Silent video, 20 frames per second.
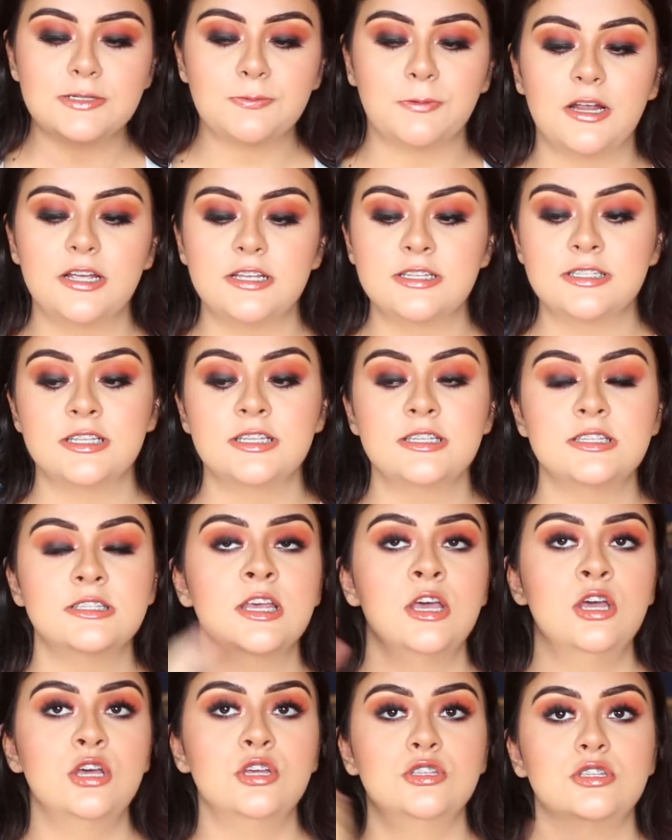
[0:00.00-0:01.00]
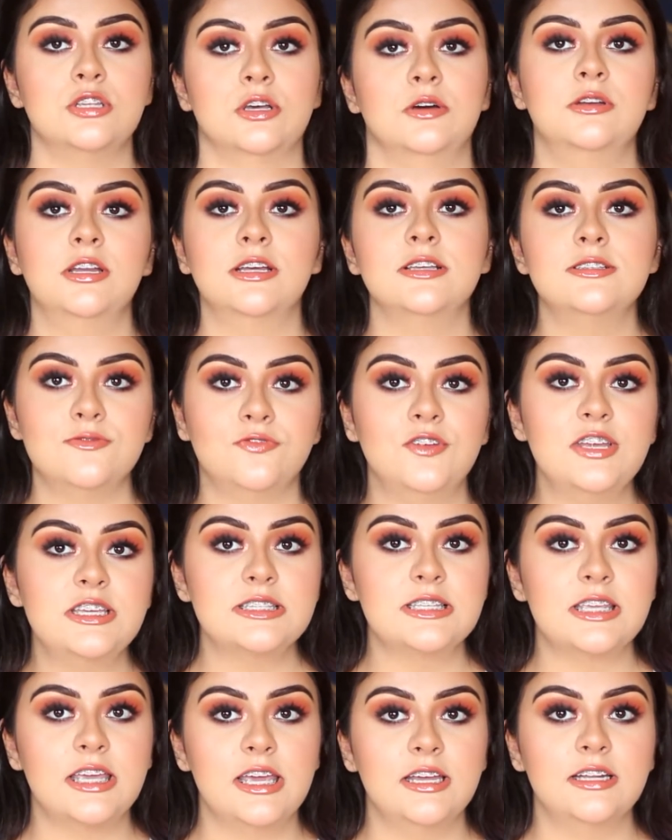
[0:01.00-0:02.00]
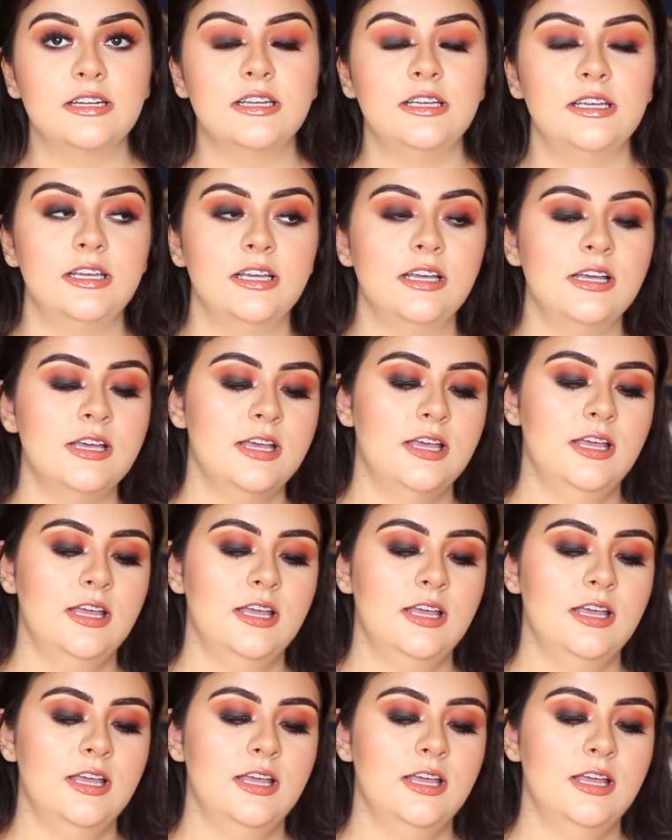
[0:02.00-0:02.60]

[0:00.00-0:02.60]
prices, so does Face Candy,